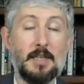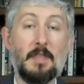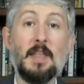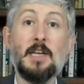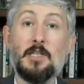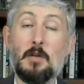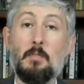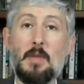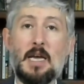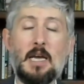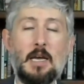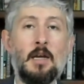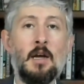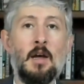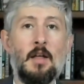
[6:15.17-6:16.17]
And then to
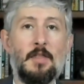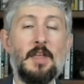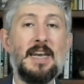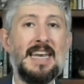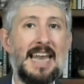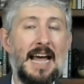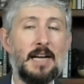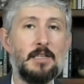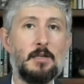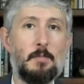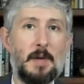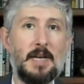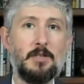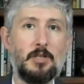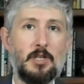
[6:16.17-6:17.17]
me, the next
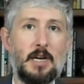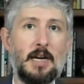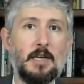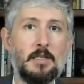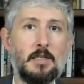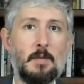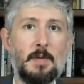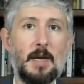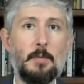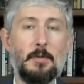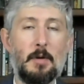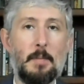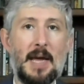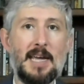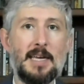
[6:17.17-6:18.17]
best chance to be able
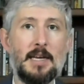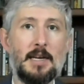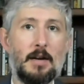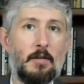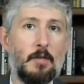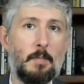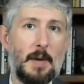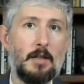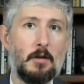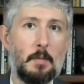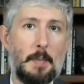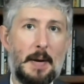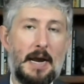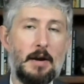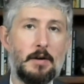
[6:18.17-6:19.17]
to make it are the Baylor
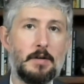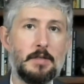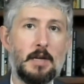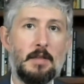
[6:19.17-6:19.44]
Bears.